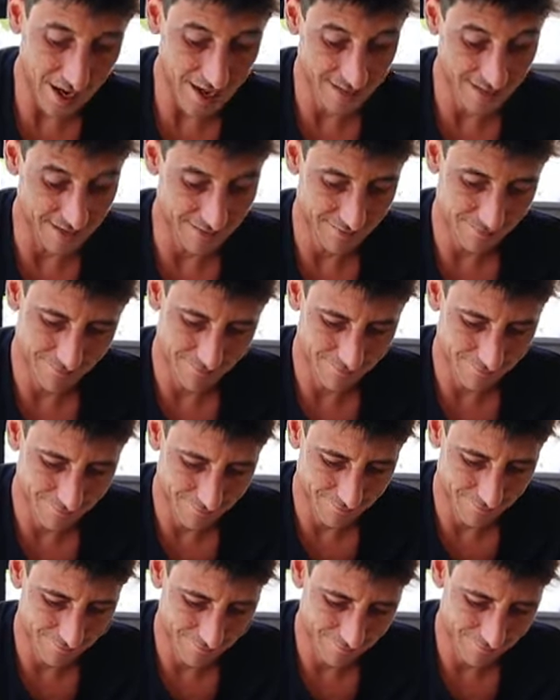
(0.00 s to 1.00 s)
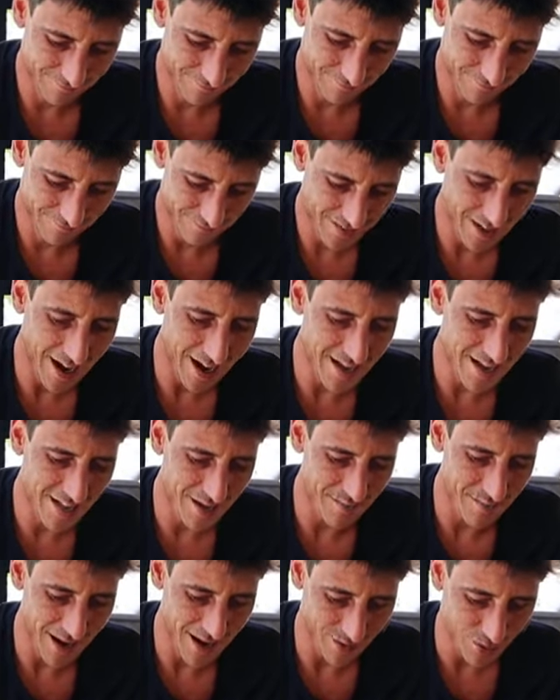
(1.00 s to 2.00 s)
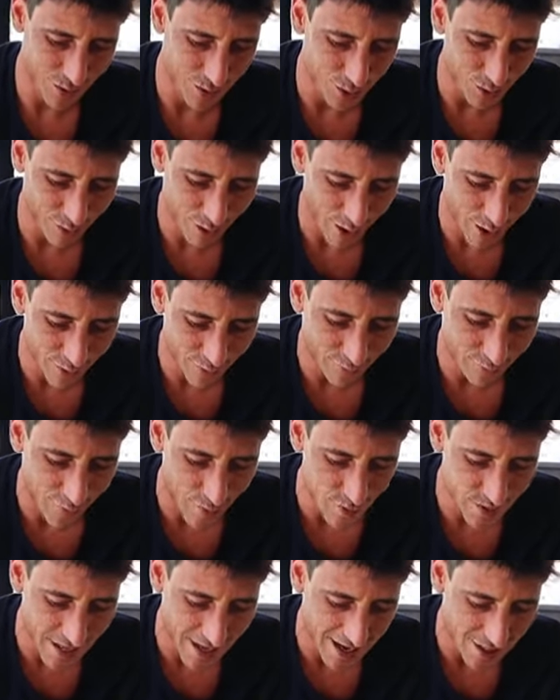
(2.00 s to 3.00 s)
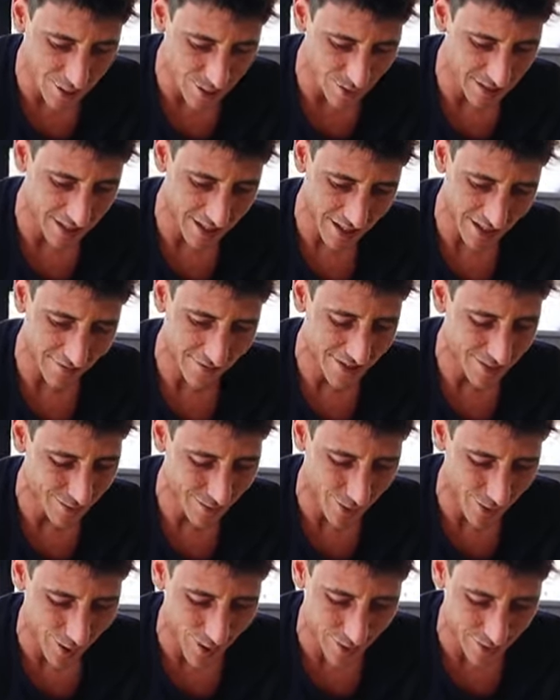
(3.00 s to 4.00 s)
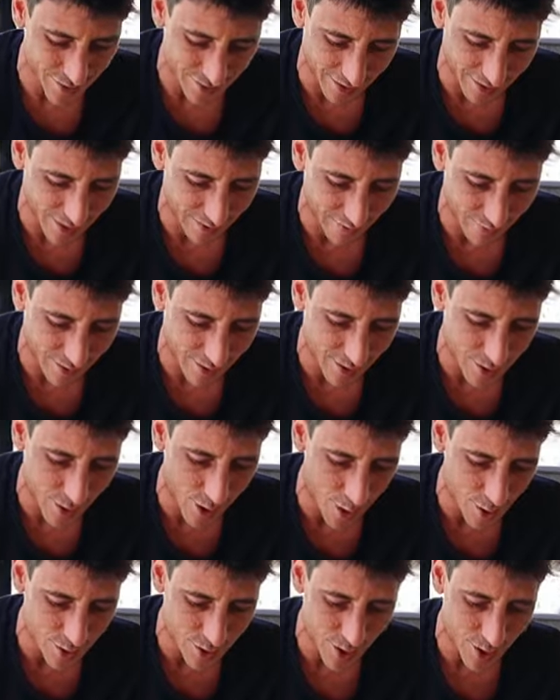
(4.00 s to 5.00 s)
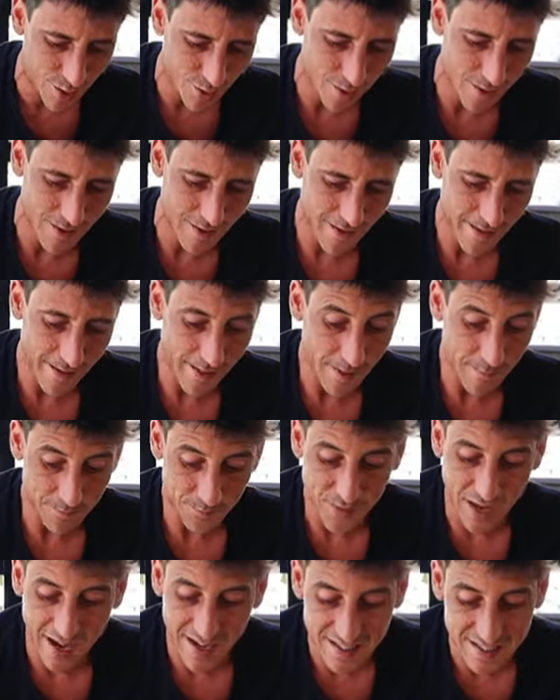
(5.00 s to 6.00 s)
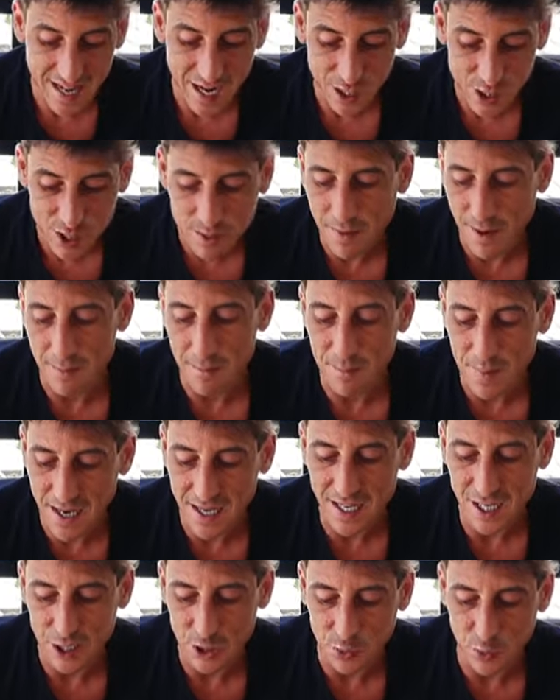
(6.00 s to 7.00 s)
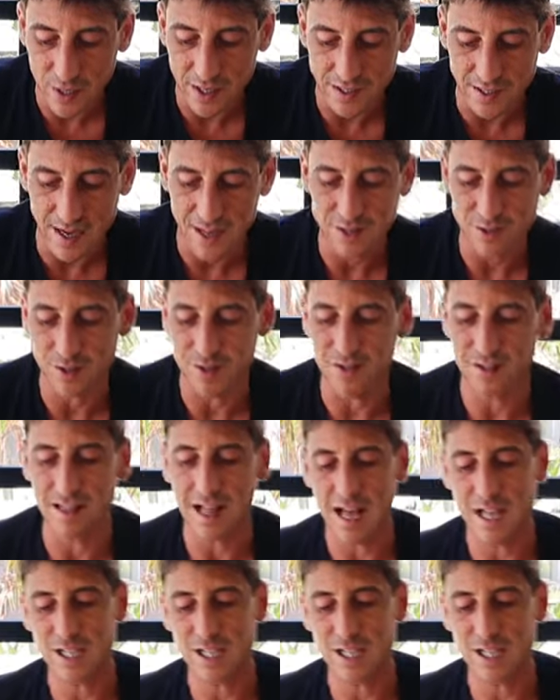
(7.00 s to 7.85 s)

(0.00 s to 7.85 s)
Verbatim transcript: Kinda. Kinda, man. Gold Rush first day, you're delivering a, delivering a Hondo. That is actually my biggest win, guys, on the